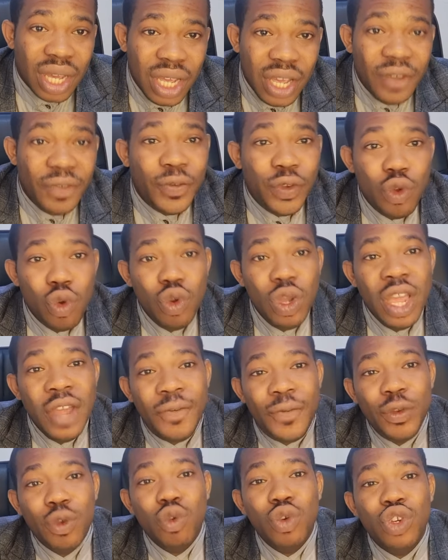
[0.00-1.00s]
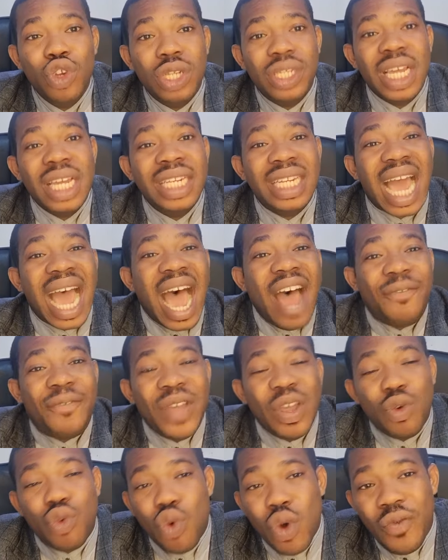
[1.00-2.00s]
If you didn't have
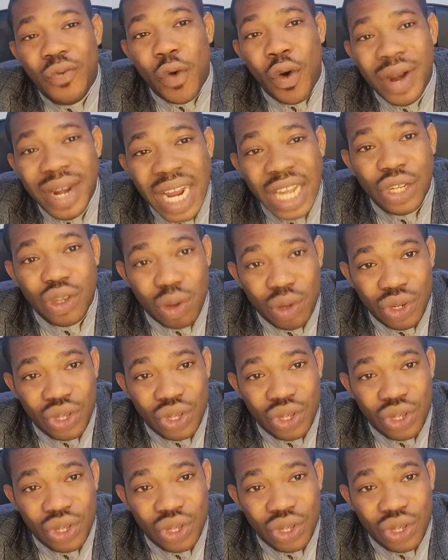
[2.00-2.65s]
a good foundation